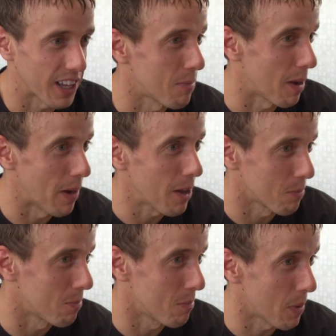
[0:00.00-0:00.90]
that's my
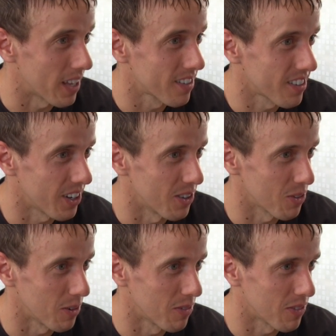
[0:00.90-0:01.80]
mile pace,
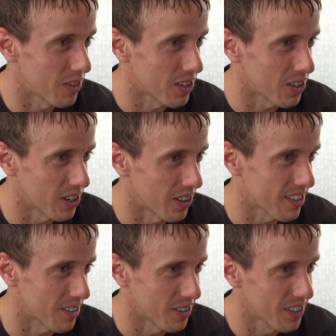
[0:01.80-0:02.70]
is 152.
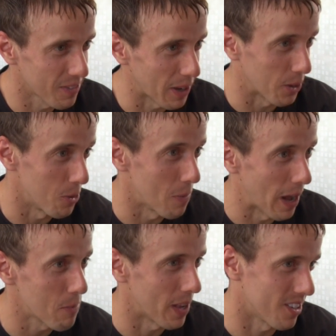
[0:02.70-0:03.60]
That's my goal
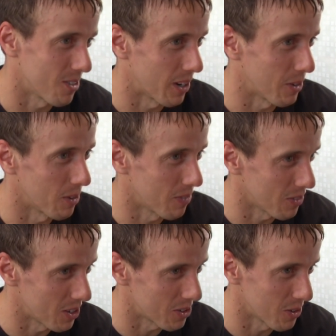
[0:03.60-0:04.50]
mile pace is running
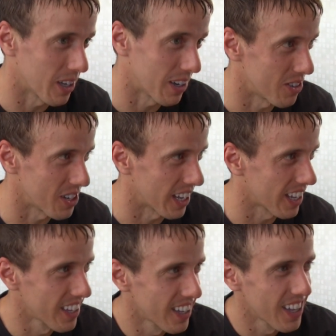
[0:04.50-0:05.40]
152, give or
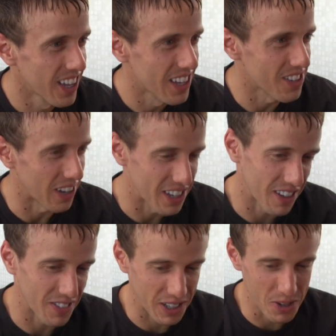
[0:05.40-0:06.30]
take. So I
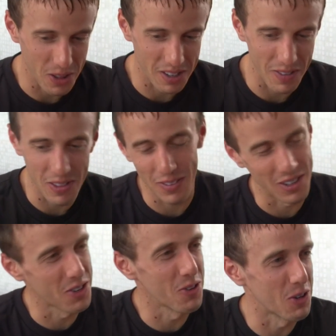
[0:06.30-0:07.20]
just have to do the same thing,
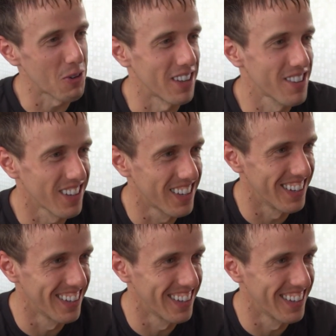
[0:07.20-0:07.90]
but just do it twice.